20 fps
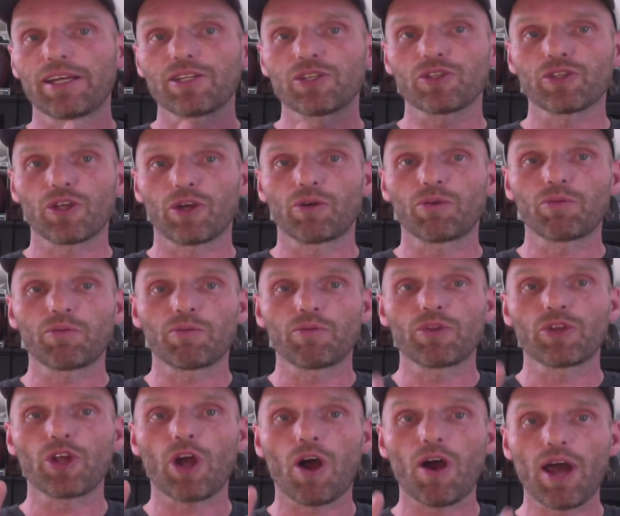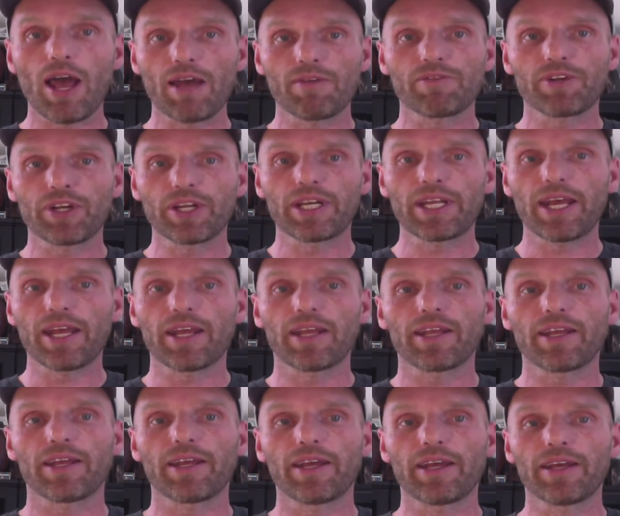So y'all have a good day
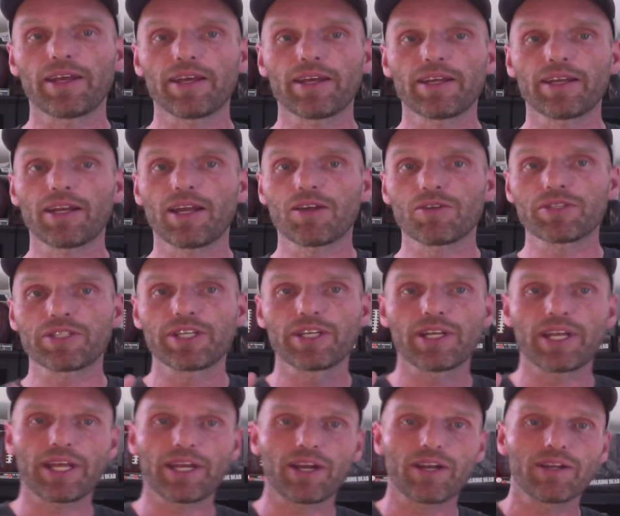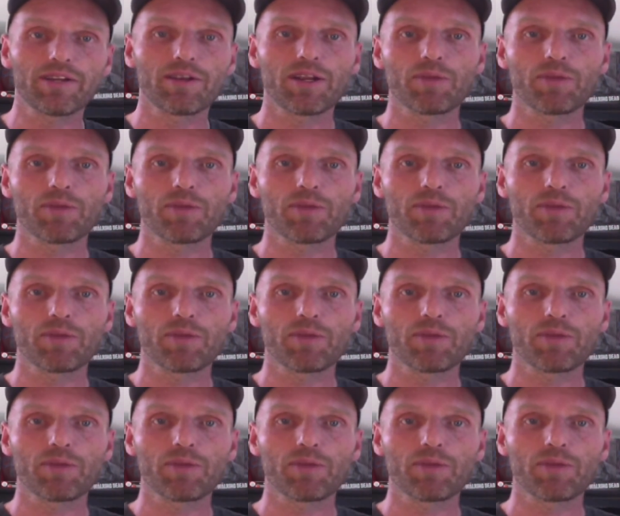and I'll see you later.